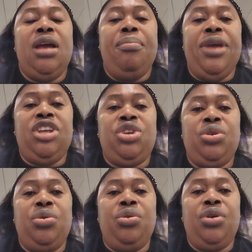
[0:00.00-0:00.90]
make
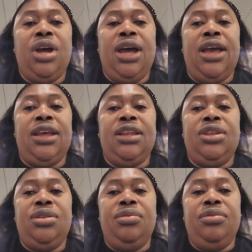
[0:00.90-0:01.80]
sure I
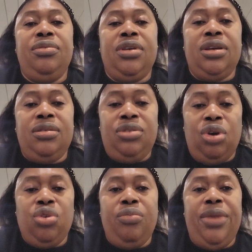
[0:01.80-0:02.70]

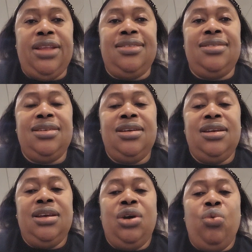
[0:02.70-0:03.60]
document
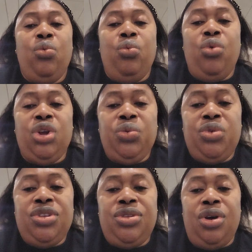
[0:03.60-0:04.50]
what
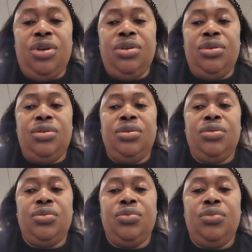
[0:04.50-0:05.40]
was done,
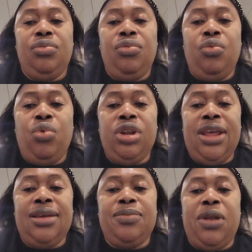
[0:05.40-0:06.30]
what
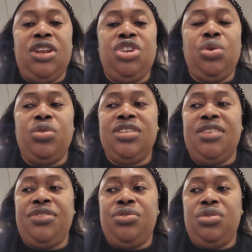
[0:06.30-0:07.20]
explanation was
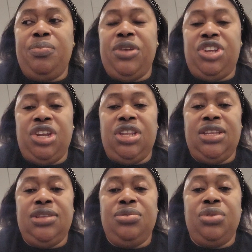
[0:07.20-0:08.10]
given to the
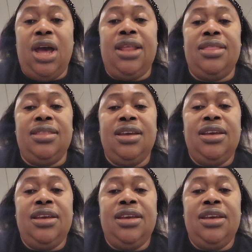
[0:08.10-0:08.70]
patient, and